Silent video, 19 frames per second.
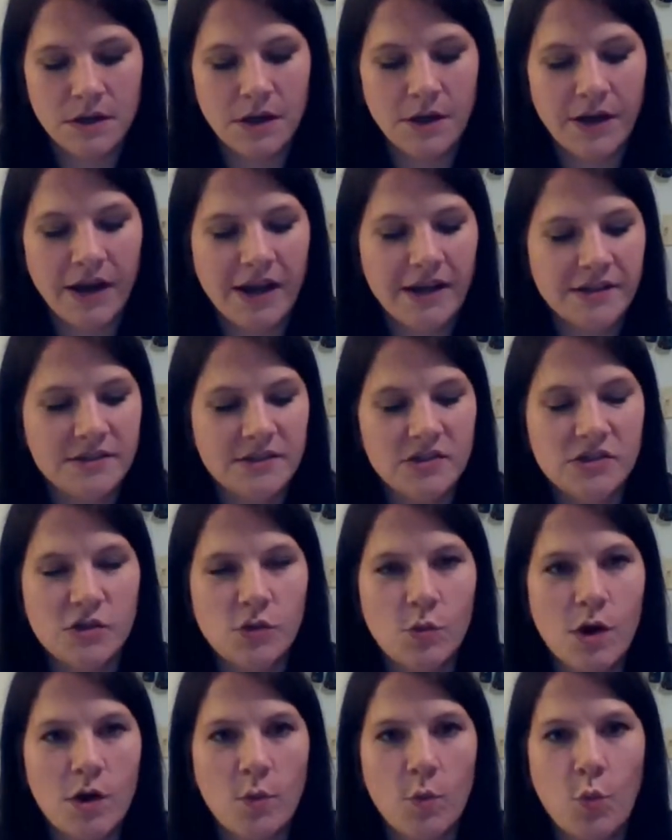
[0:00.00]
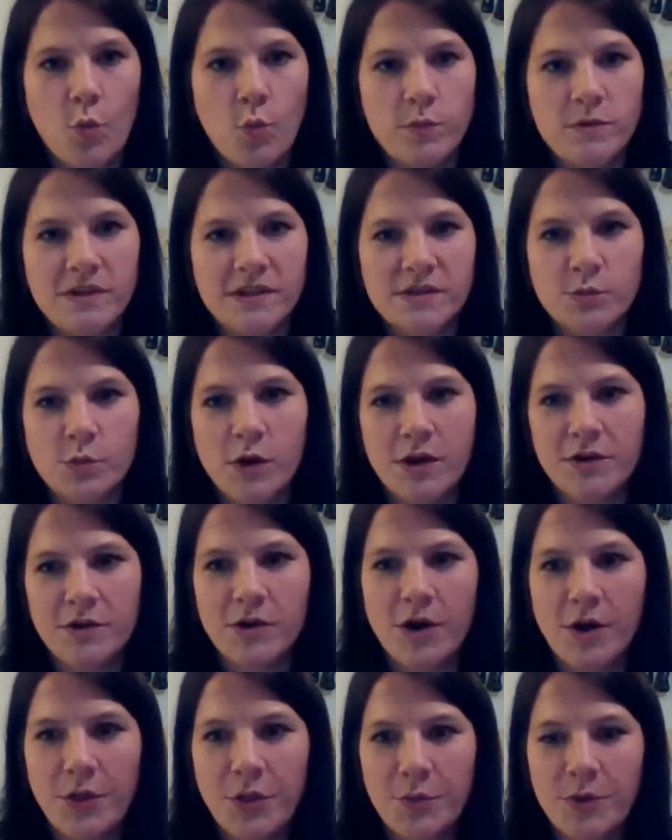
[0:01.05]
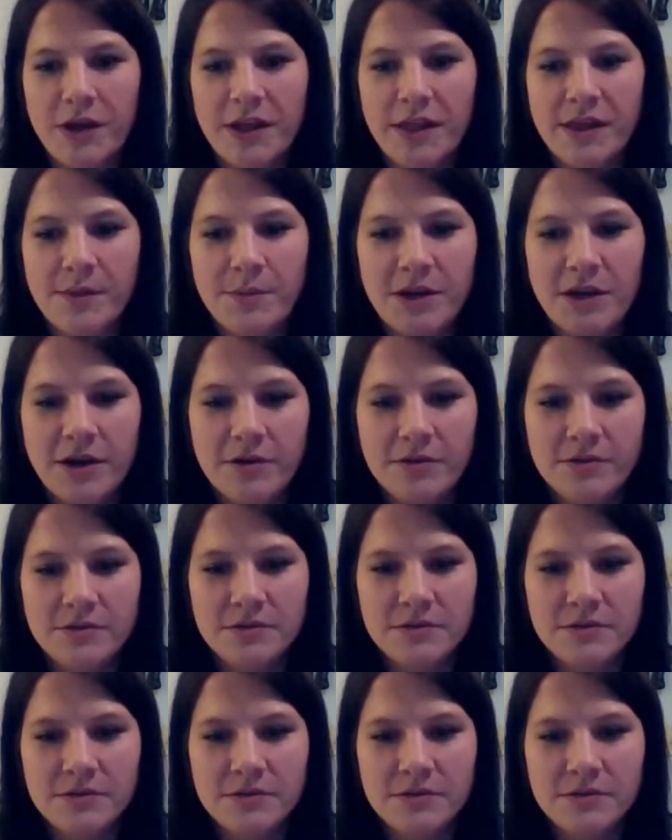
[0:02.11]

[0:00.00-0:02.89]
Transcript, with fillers: Okay, did you want just one or all three? Let me know.